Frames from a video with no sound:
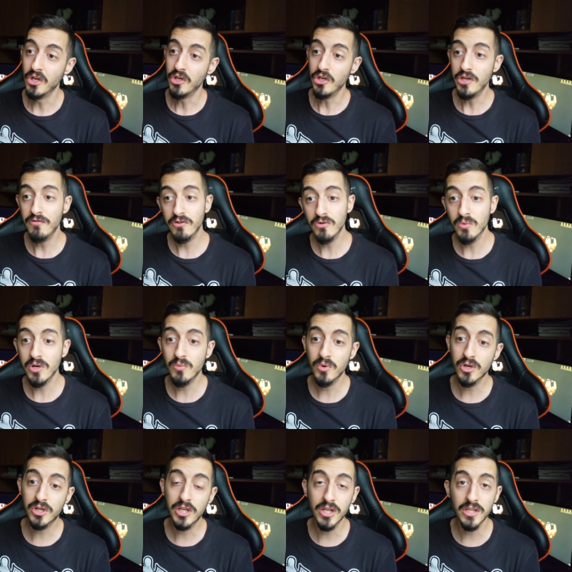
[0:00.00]
Even when
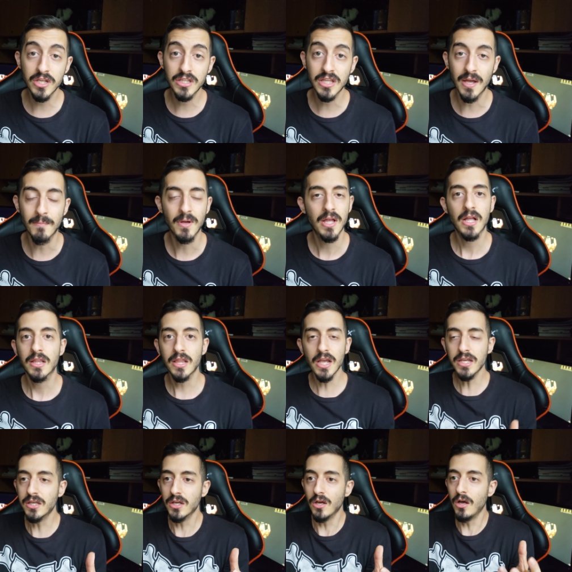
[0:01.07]
we're killing them.
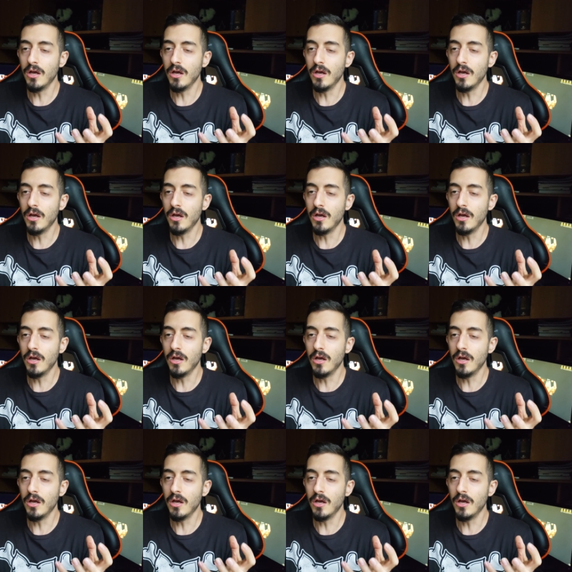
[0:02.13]
Like,